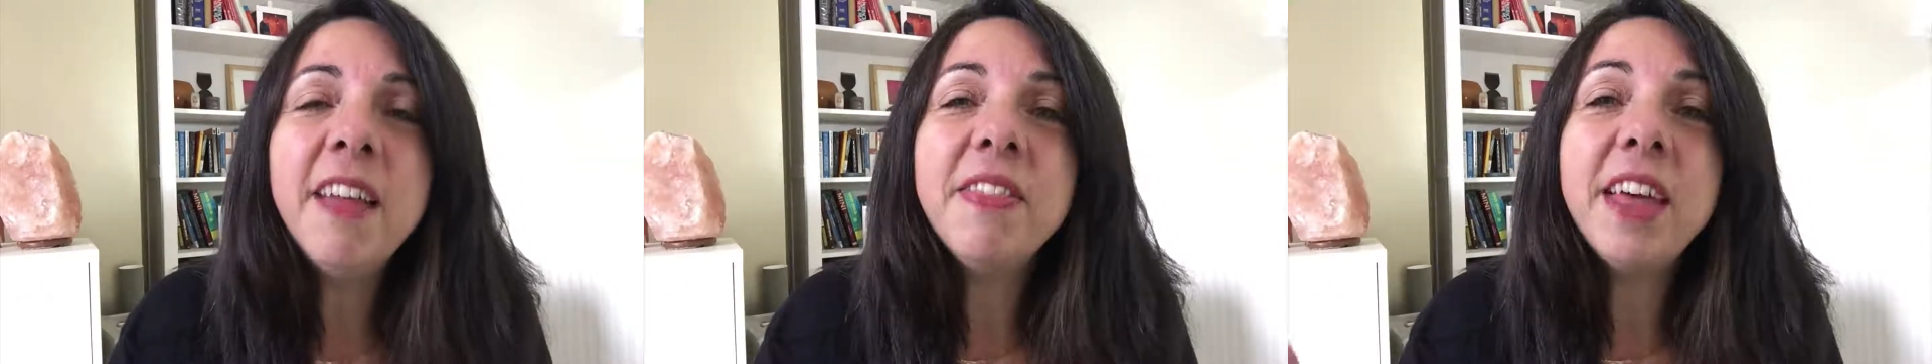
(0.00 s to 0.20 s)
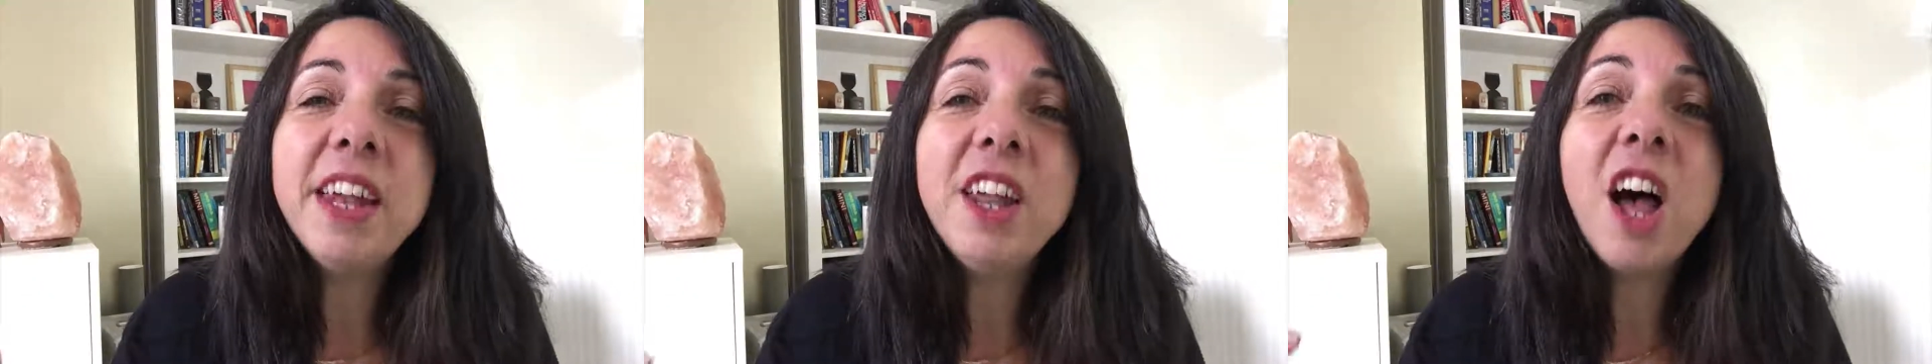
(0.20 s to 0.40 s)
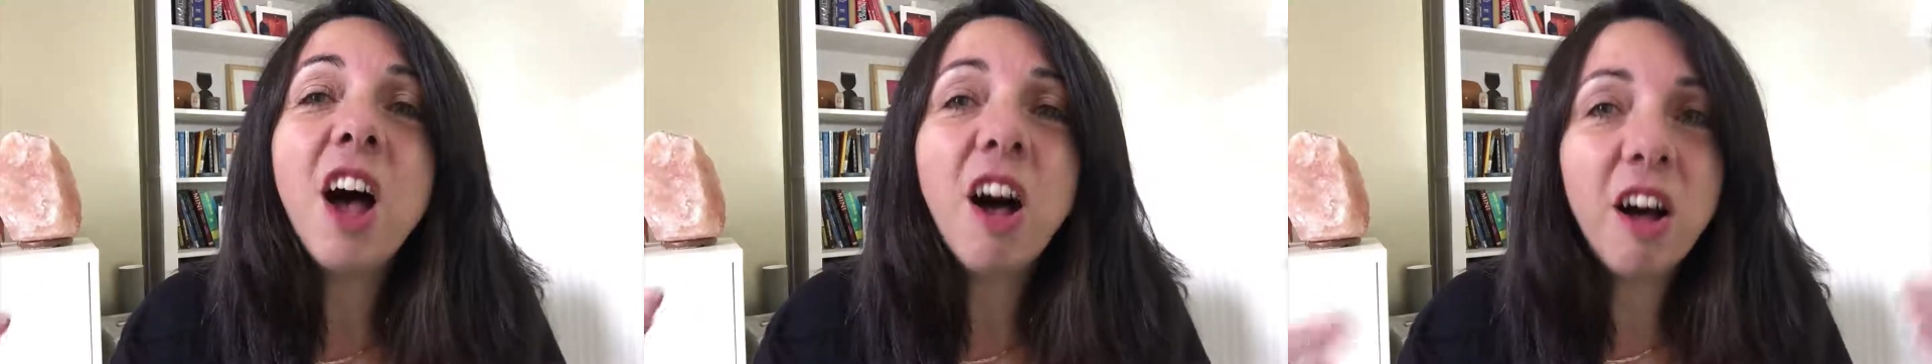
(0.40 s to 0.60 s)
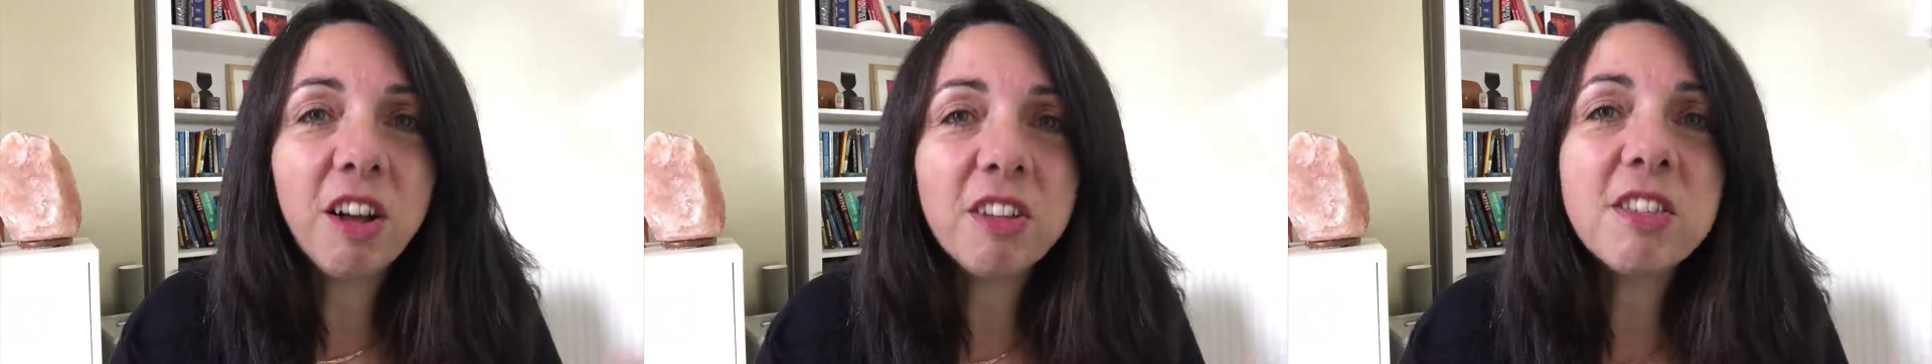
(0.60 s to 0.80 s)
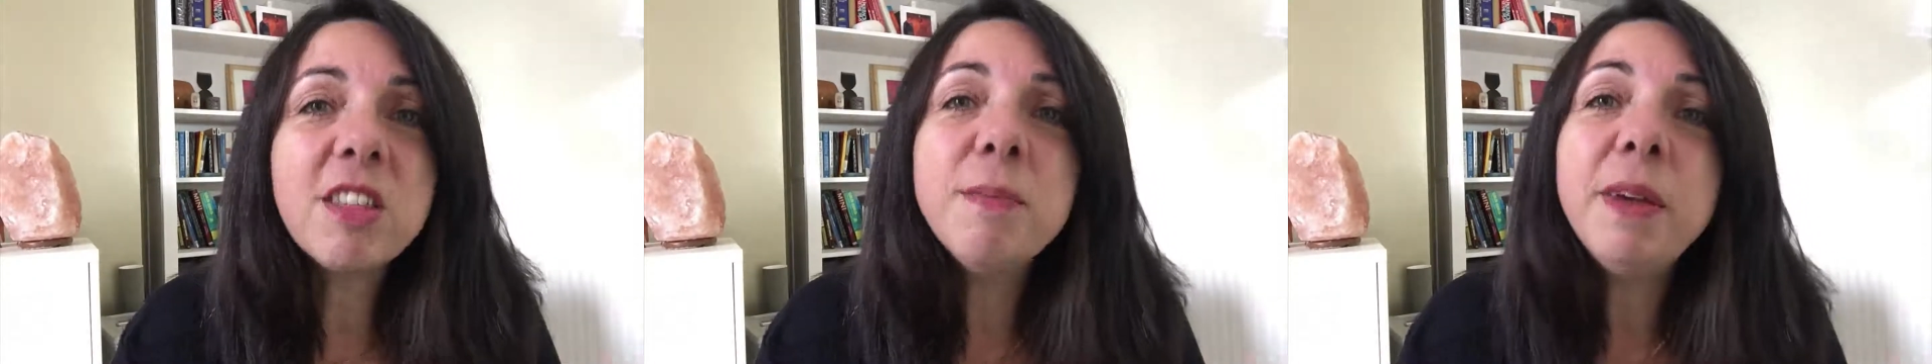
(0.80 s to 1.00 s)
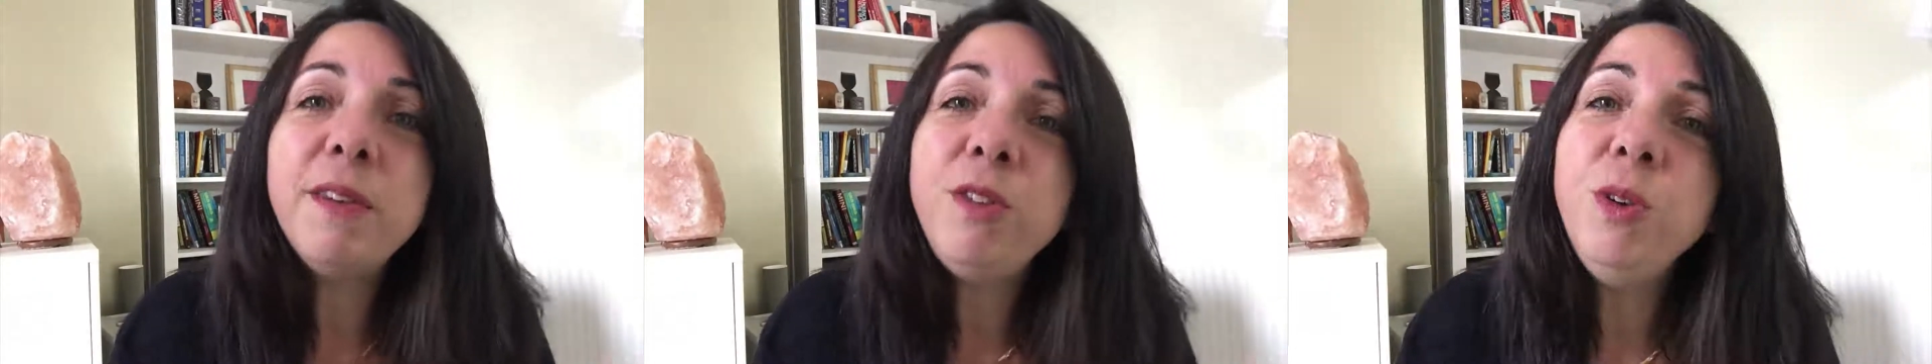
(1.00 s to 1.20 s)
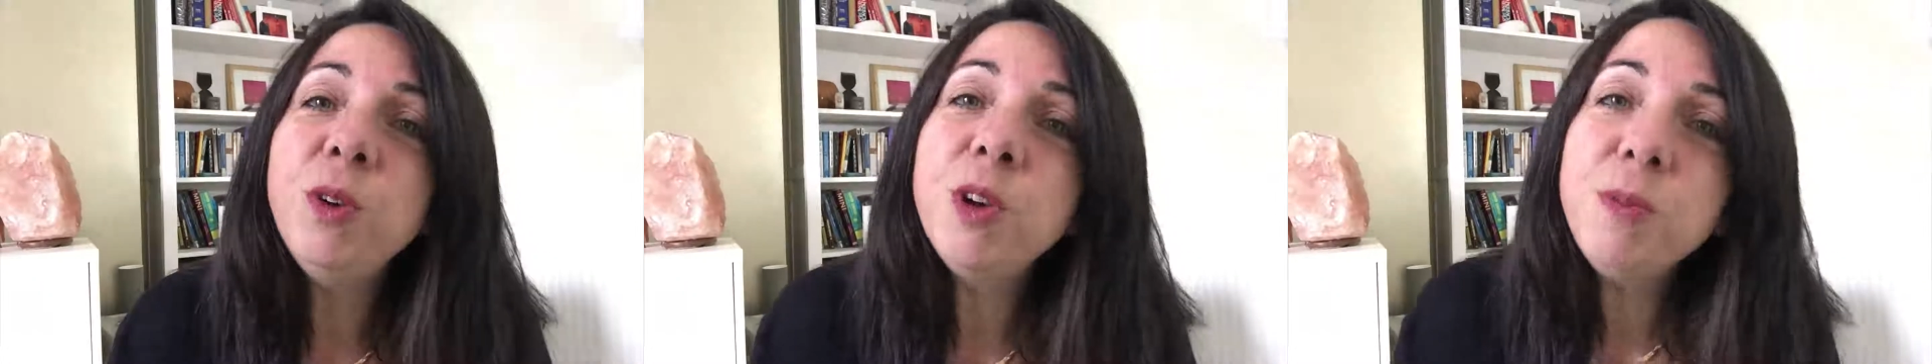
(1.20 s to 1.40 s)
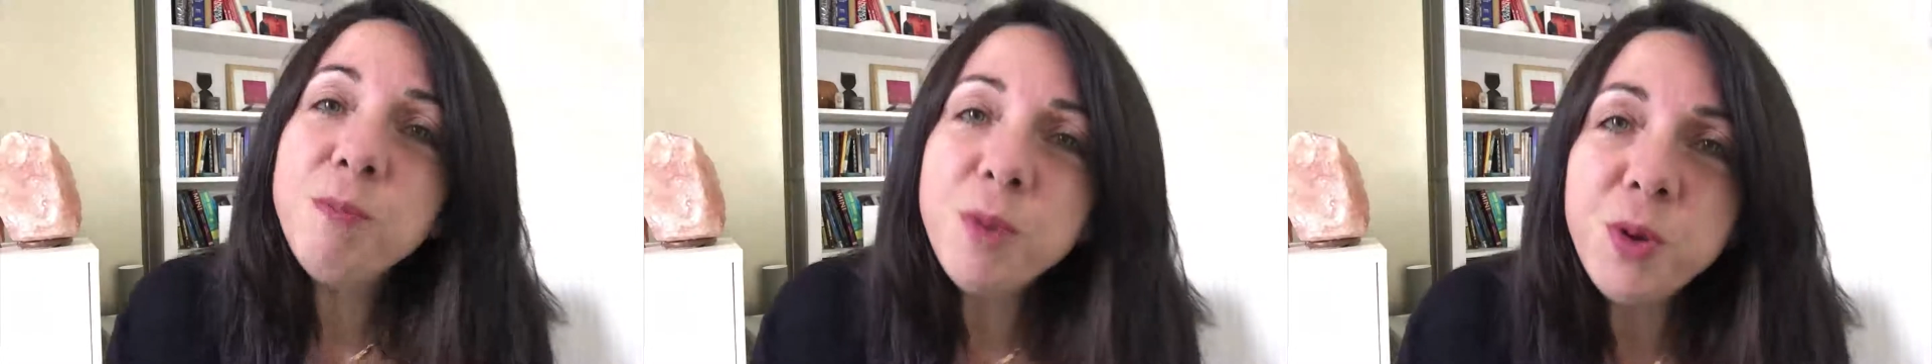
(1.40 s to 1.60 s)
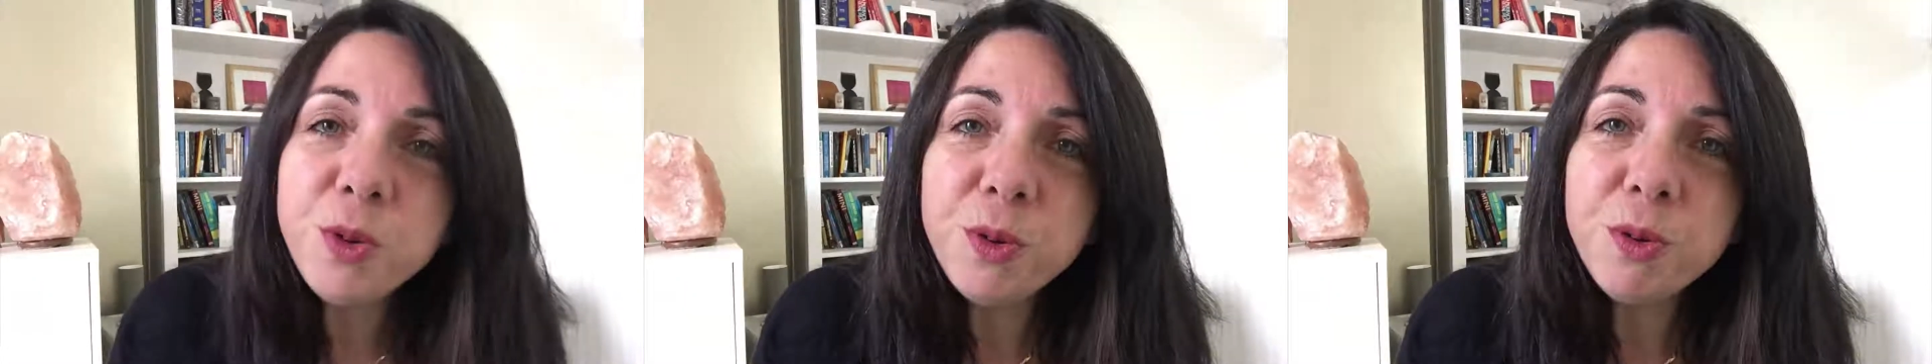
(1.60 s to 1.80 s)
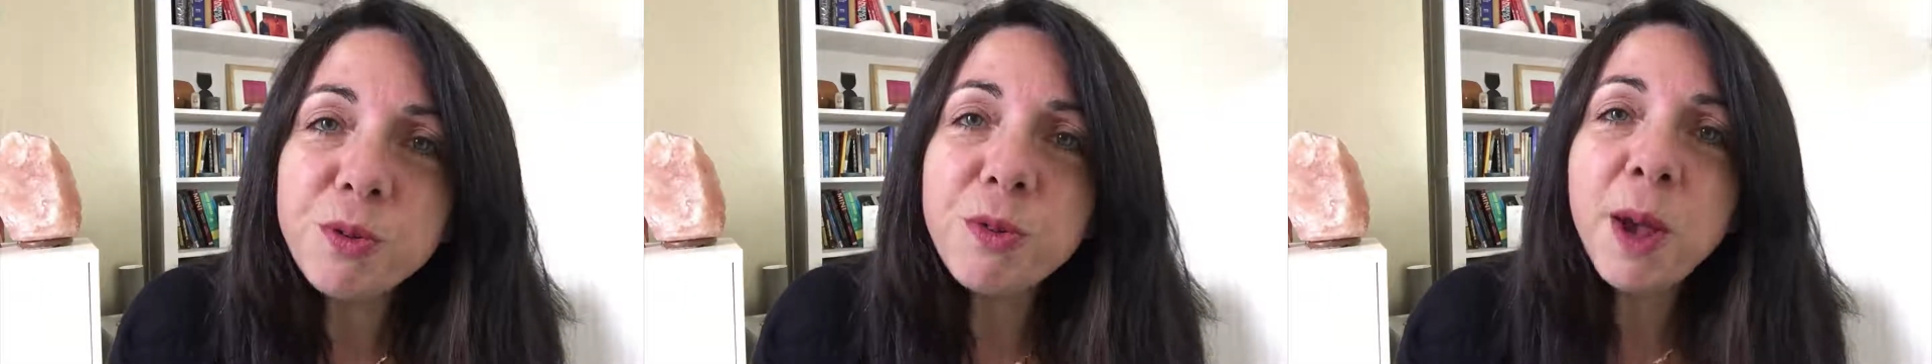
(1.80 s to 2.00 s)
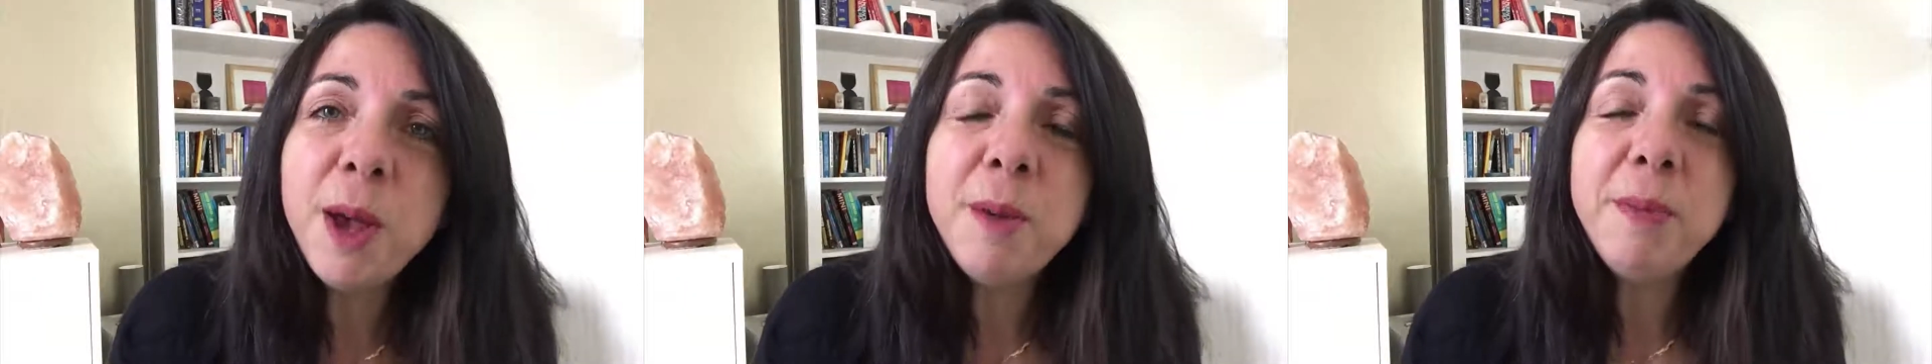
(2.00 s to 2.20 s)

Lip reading: then ask them if you can move,